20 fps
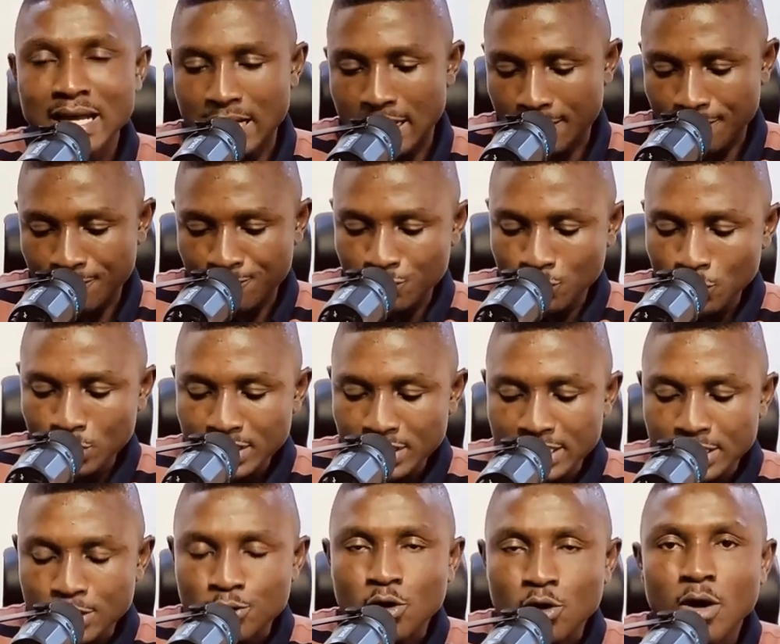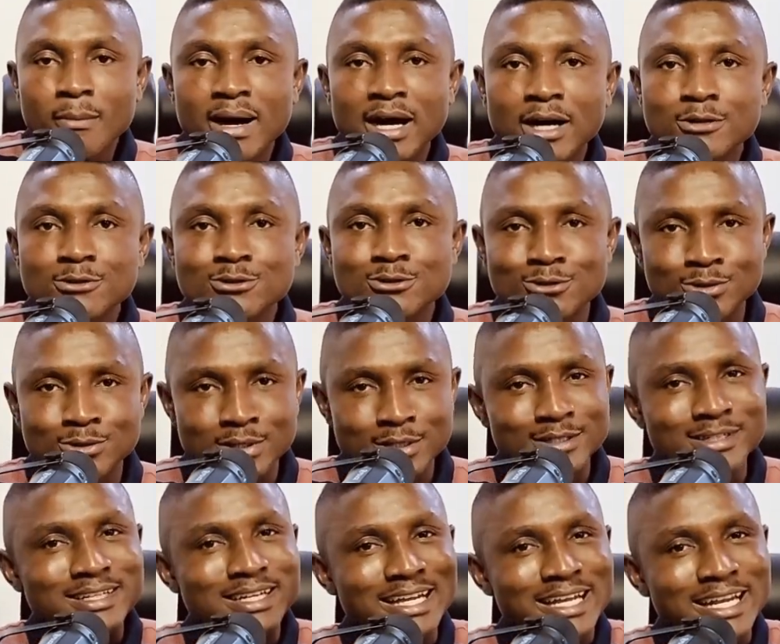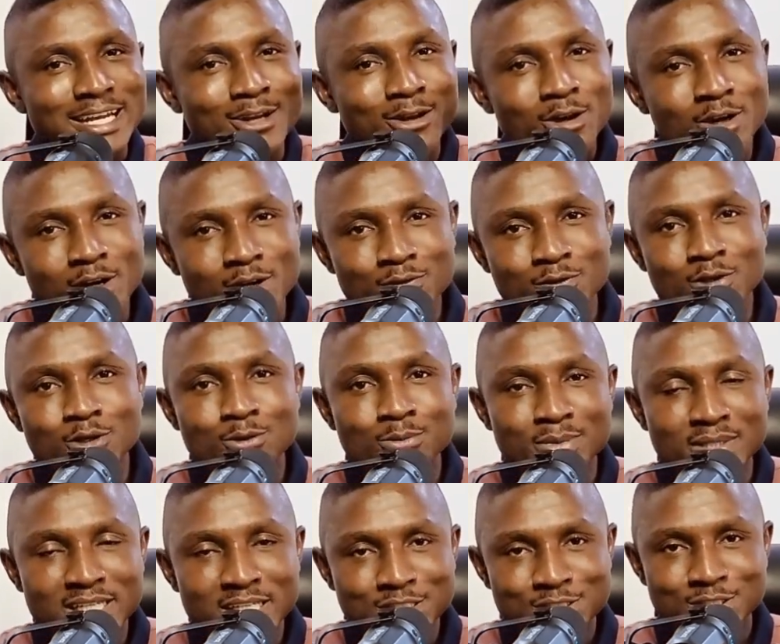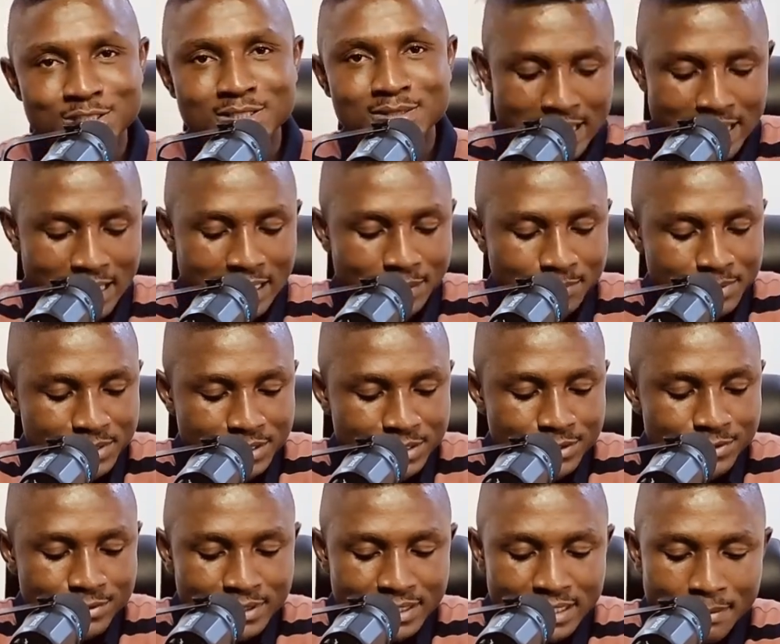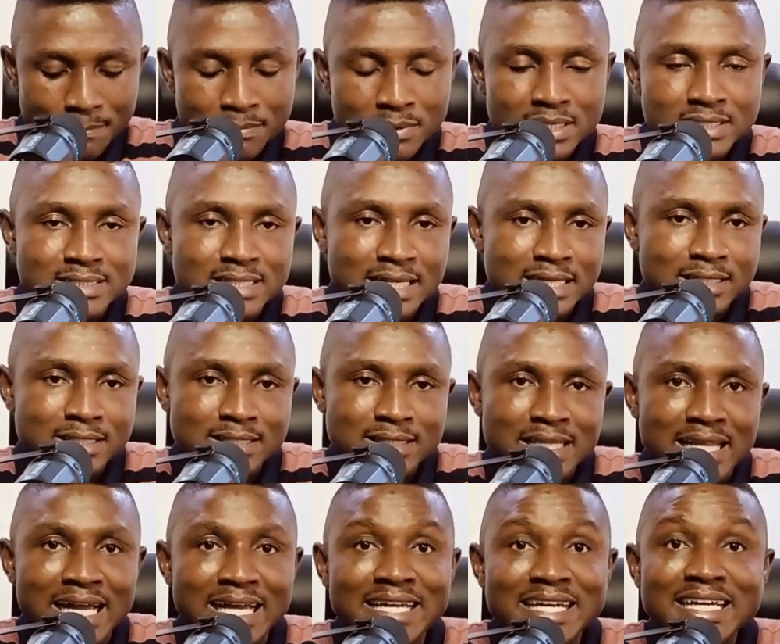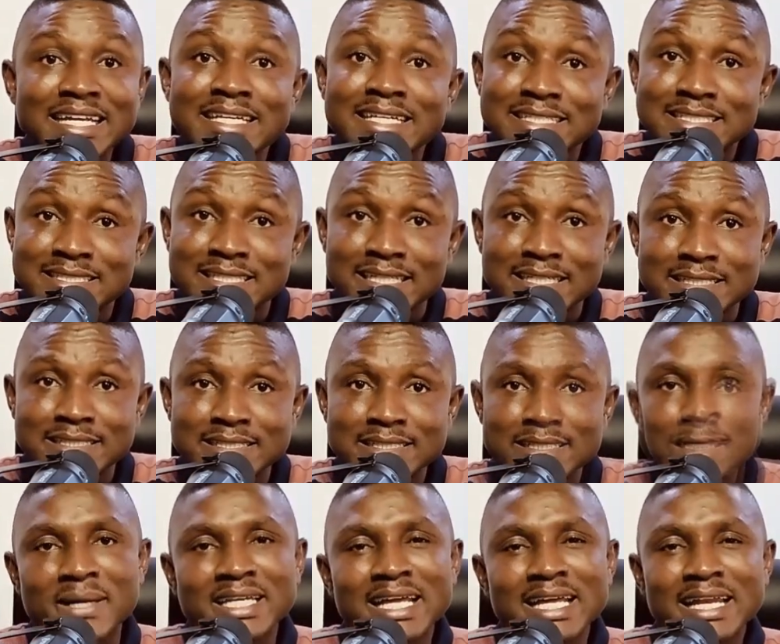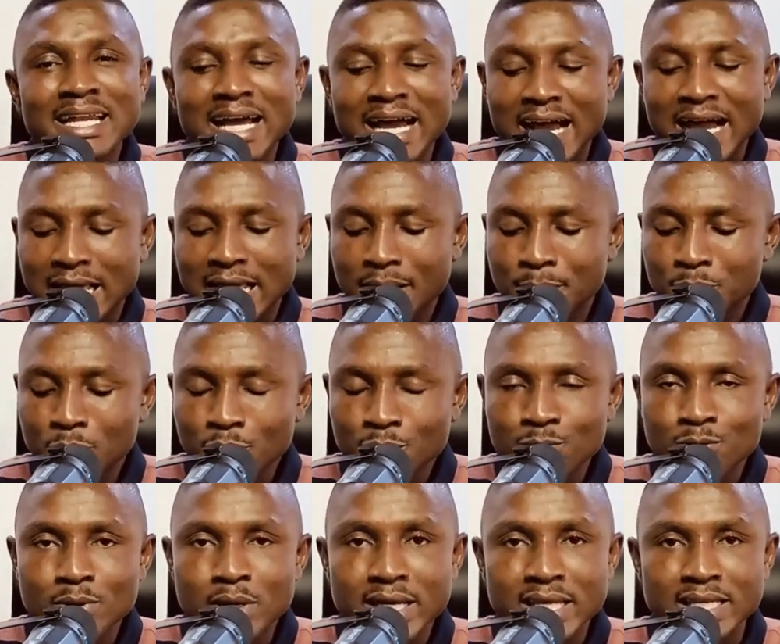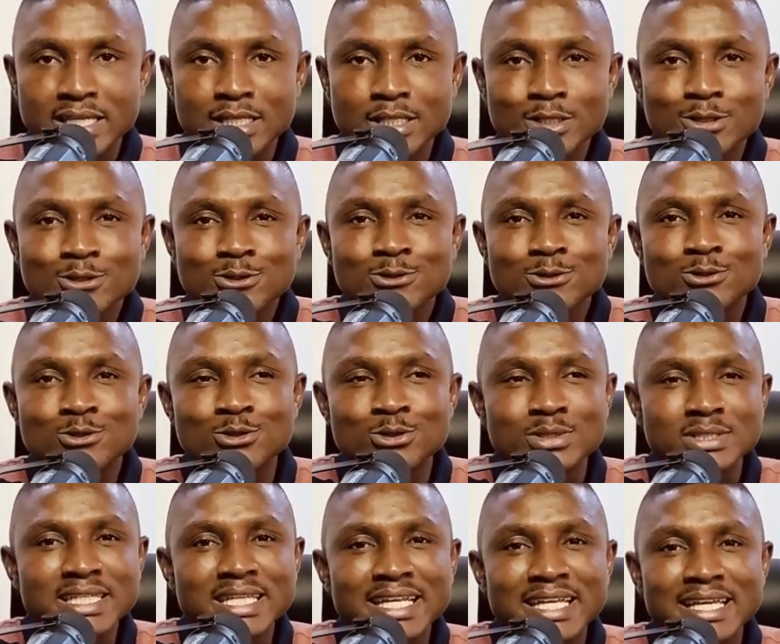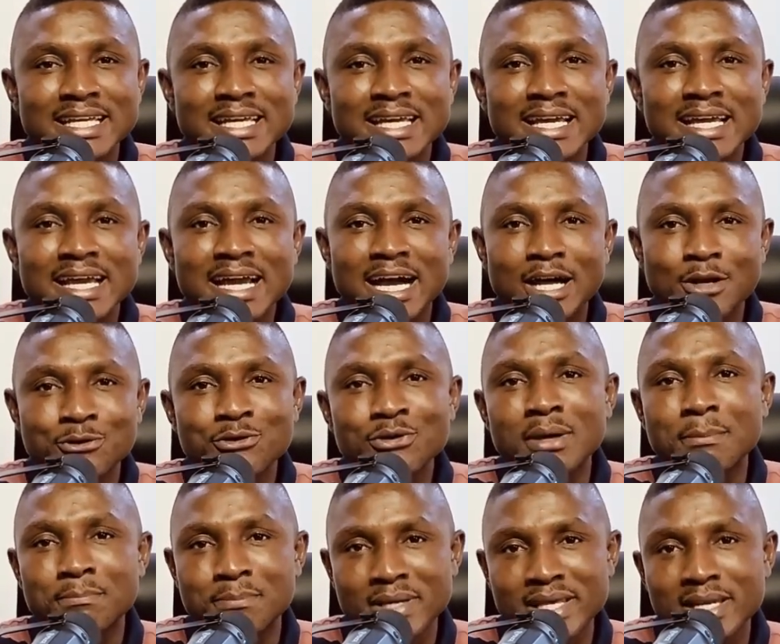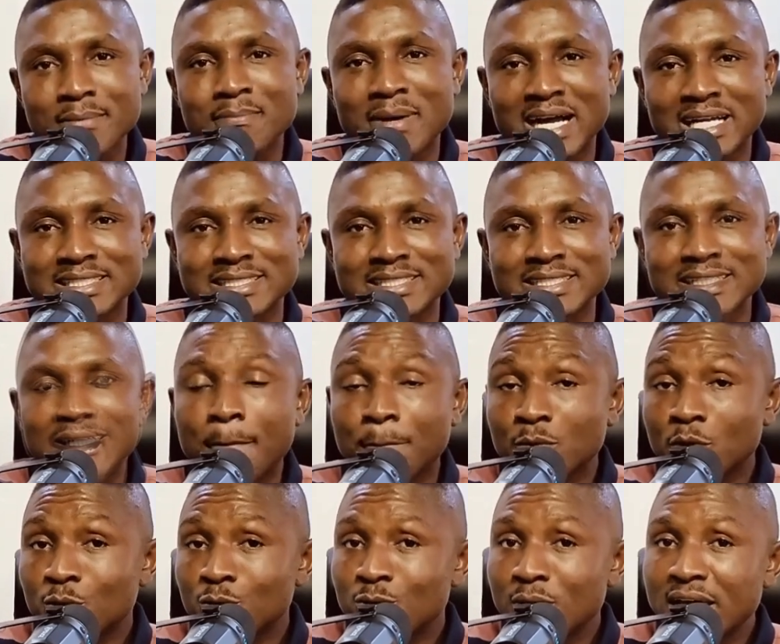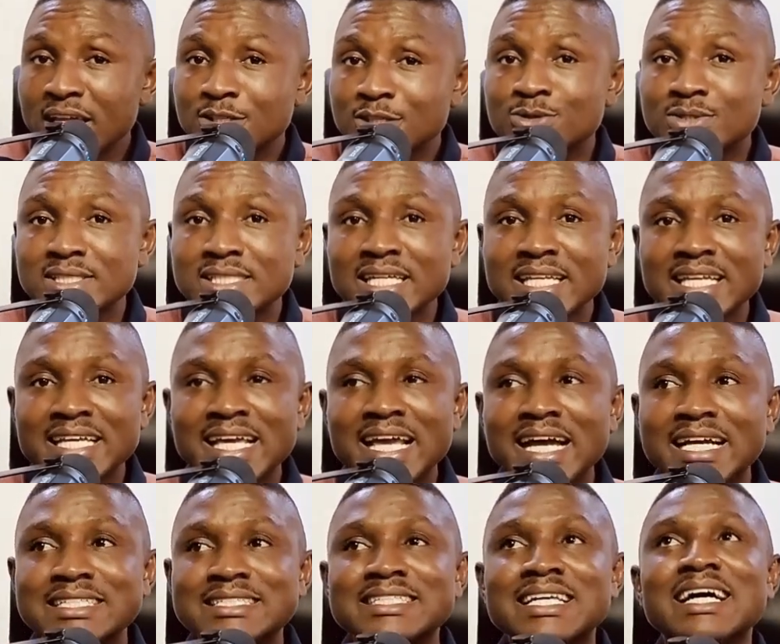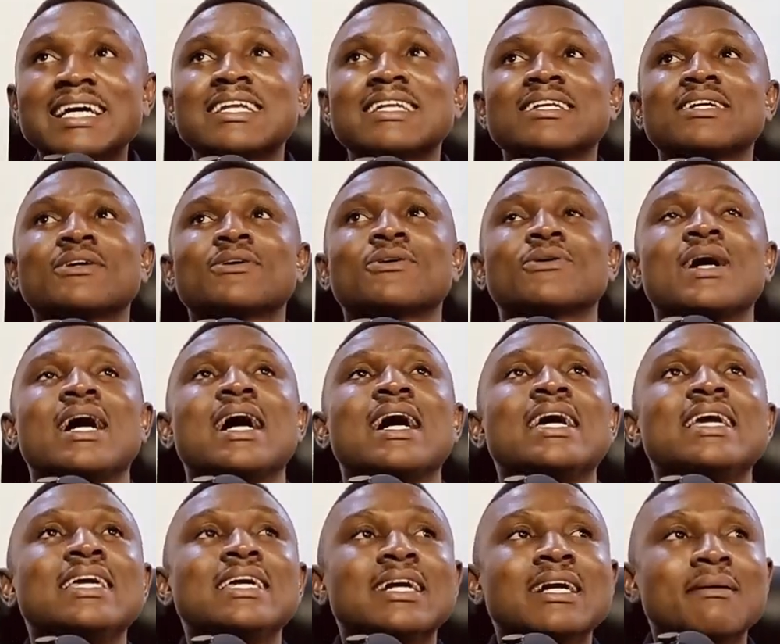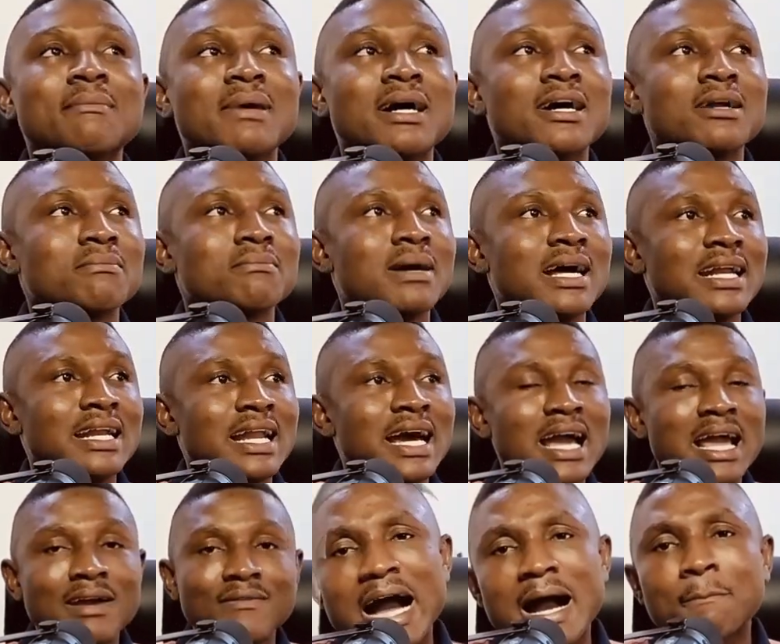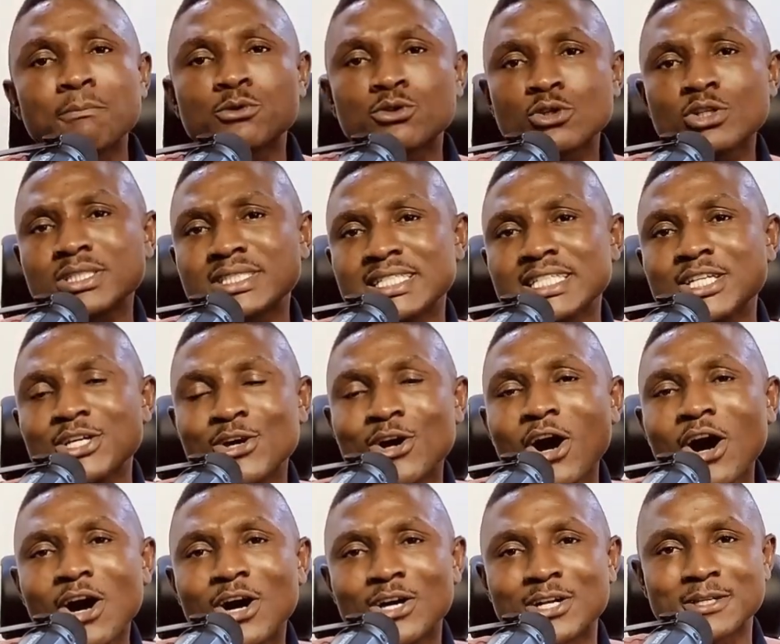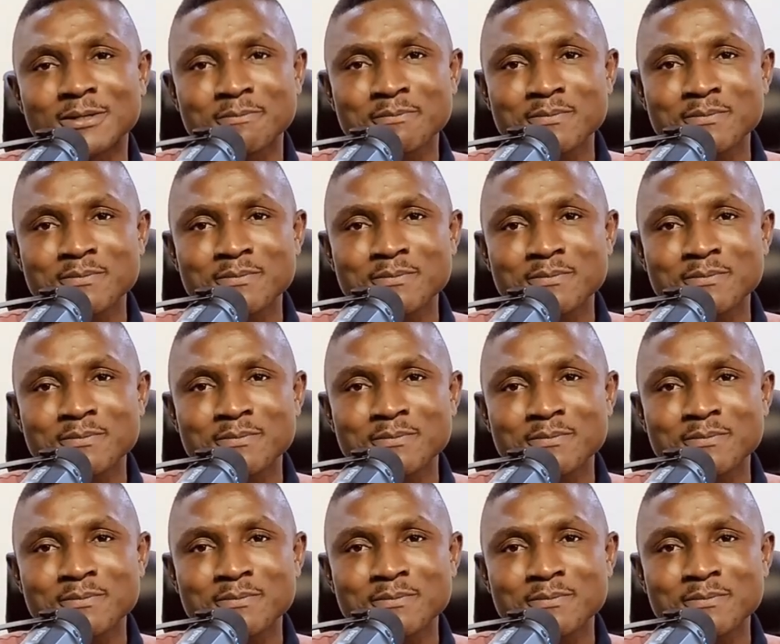I've not yet come out to a lot of illumination. And I'm still in a place that is like indistinct. But then I am not ready to sit here and do a pity party. I'm not ready to sit here and start crying about my life. I'm trusting God.